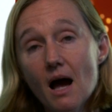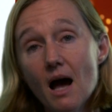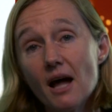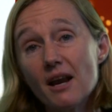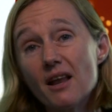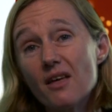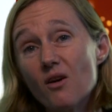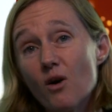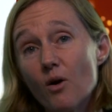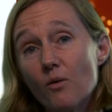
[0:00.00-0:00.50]

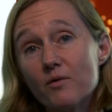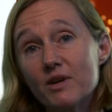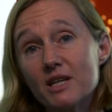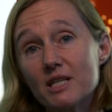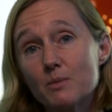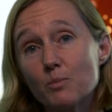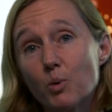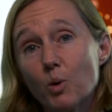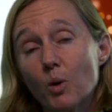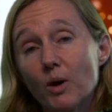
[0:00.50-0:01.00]
Another
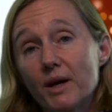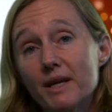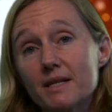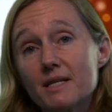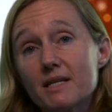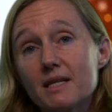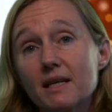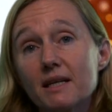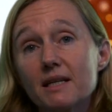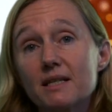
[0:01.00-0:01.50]
obvious
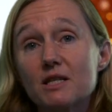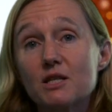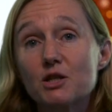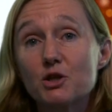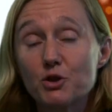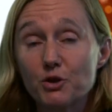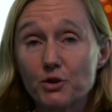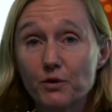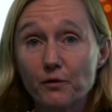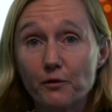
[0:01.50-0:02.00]
point is
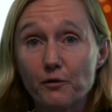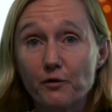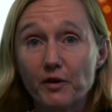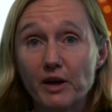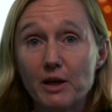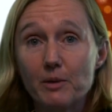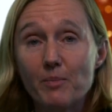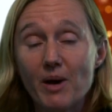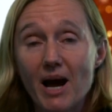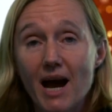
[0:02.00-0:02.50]
student
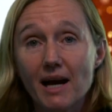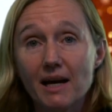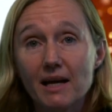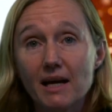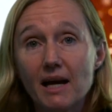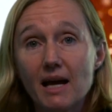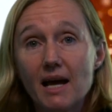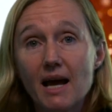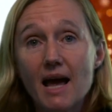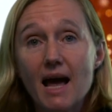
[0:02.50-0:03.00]

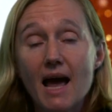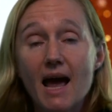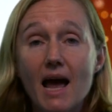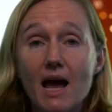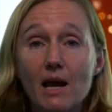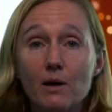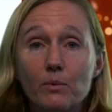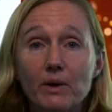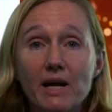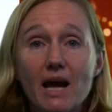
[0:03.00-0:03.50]
feedback,
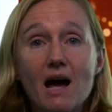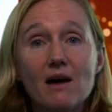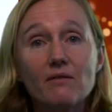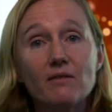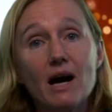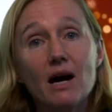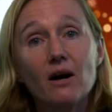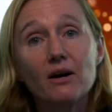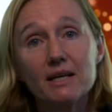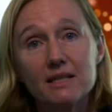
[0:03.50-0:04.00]
and we have
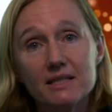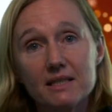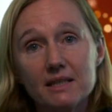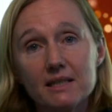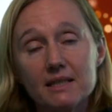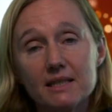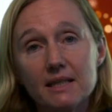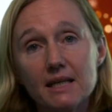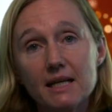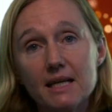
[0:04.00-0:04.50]
our
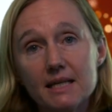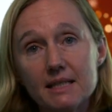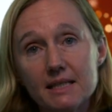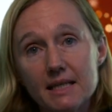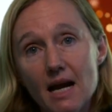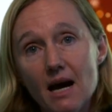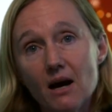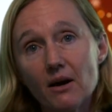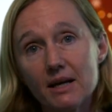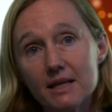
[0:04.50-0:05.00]
SECs
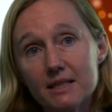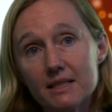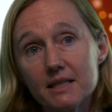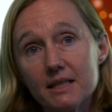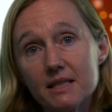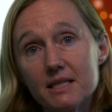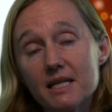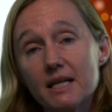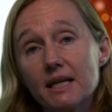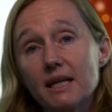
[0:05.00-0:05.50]
and our
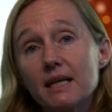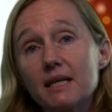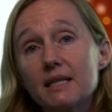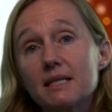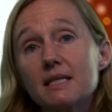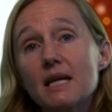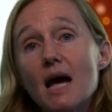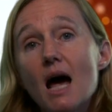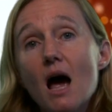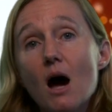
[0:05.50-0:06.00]

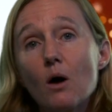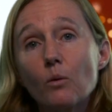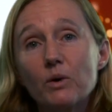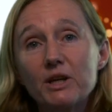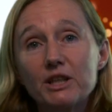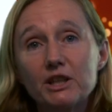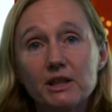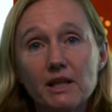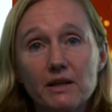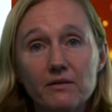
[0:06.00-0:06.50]
SETs
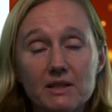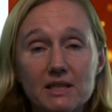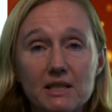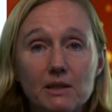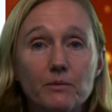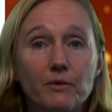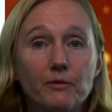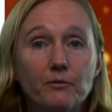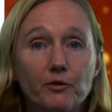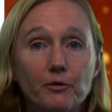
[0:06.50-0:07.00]
which give us
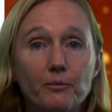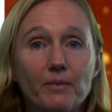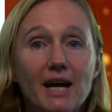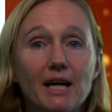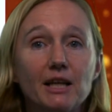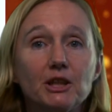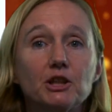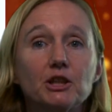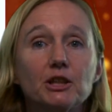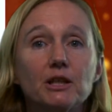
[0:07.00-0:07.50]
some
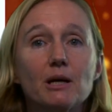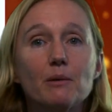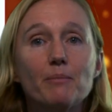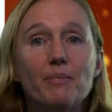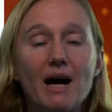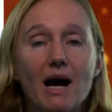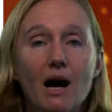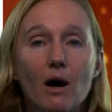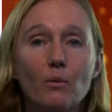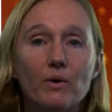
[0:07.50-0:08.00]
information
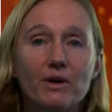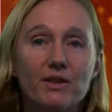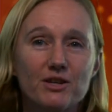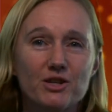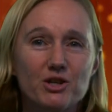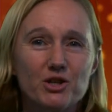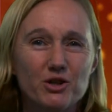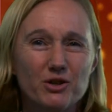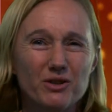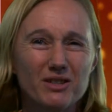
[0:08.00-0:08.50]
about whether
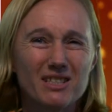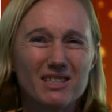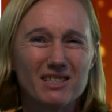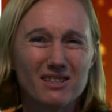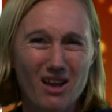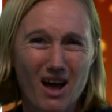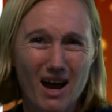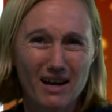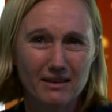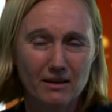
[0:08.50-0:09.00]
students
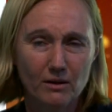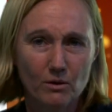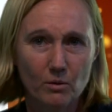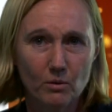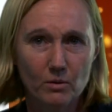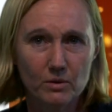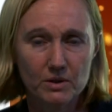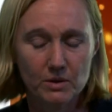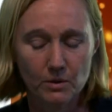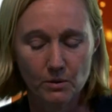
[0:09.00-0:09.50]
like the
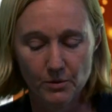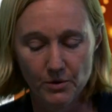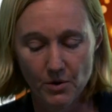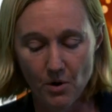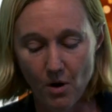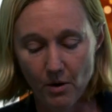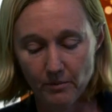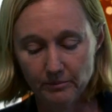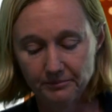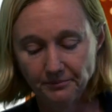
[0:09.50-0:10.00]
course or
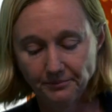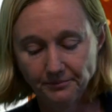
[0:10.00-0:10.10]
not.